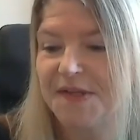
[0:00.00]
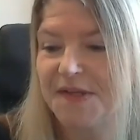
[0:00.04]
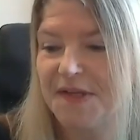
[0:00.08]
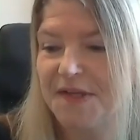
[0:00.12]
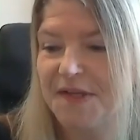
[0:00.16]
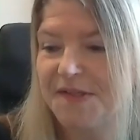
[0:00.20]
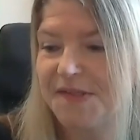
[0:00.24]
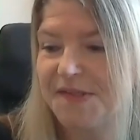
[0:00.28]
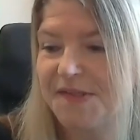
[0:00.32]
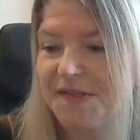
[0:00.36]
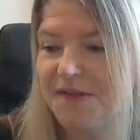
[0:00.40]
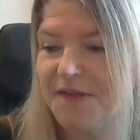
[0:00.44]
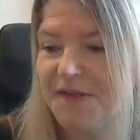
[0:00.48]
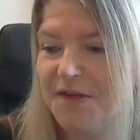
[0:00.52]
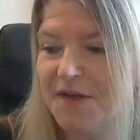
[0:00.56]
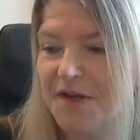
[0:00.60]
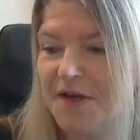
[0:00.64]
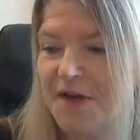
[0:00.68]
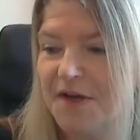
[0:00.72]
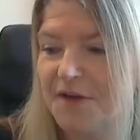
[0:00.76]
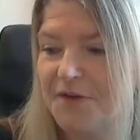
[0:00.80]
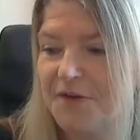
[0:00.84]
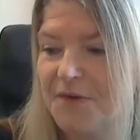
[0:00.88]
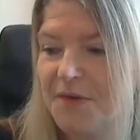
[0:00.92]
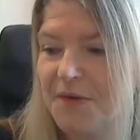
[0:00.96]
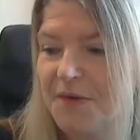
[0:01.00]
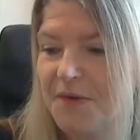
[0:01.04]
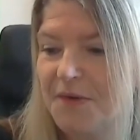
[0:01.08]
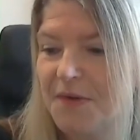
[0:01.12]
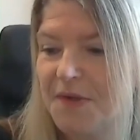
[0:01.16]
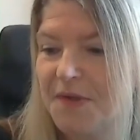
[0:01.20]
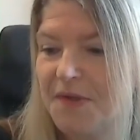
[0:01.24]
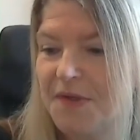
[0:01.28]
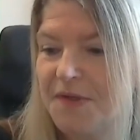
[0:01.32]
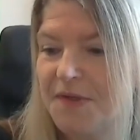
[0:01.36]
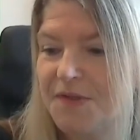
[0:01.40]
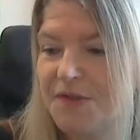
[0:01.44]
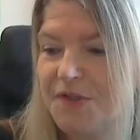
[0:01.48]
And it's, you know,
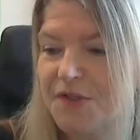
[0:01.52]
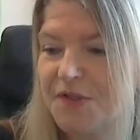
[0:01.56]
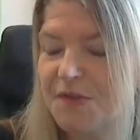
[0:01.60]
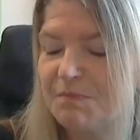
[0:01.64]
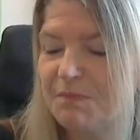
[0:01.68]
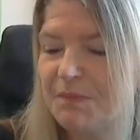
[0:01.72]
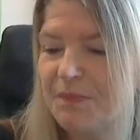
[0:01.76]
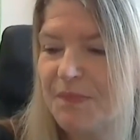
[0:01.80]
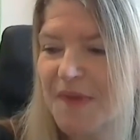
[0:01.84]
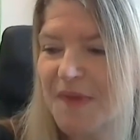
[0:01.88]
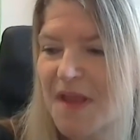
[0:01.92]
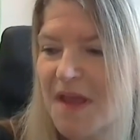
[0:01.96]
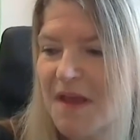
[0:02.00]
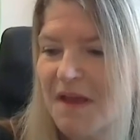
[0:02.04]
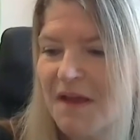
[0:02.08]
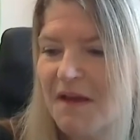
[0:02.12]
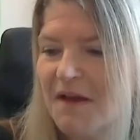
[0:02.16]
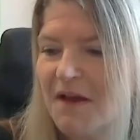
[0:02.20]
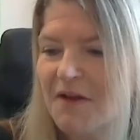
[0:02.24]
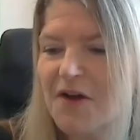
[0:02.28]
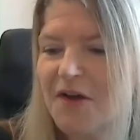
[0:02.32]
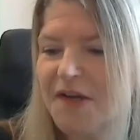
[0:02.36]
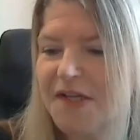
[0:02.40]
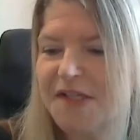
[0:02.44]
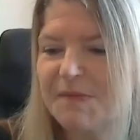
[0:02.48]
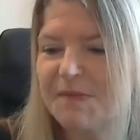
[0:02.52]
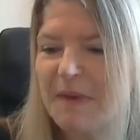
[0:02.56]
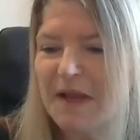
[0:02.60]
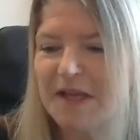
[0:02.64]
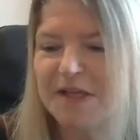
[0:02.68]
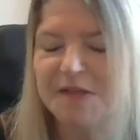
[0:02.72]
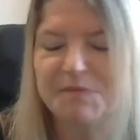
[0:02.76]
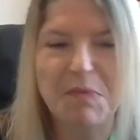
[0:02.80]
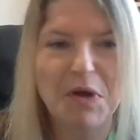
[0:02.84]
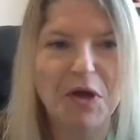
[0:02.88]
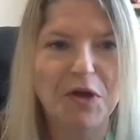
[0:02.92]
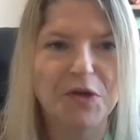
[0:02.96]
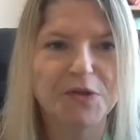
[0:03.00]
it's just, I can't explain,
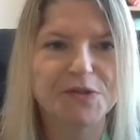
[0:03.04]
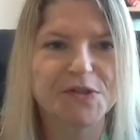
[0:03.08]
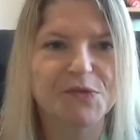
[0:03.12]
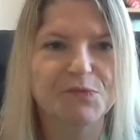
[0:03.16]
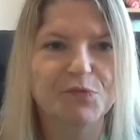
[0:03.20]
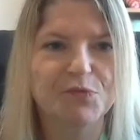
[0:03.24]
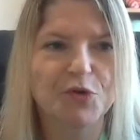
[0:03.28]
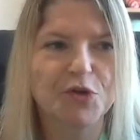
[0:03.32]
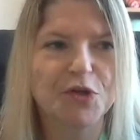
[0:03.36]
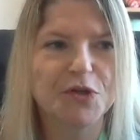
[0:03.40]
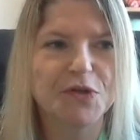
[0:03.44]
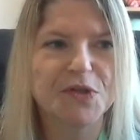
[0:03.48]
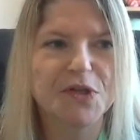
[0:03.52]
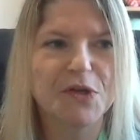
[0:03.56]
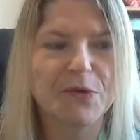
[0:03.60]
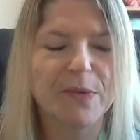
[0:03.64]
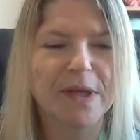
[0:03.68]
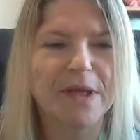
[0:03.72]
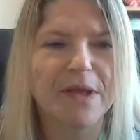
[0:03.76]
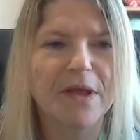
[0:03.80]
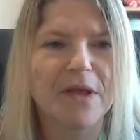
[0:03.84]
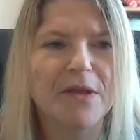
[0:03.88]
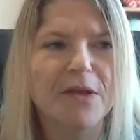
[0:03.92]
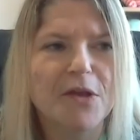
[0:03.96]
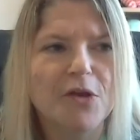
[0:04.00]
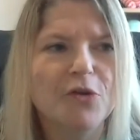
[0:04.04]
it's part of what you're doing.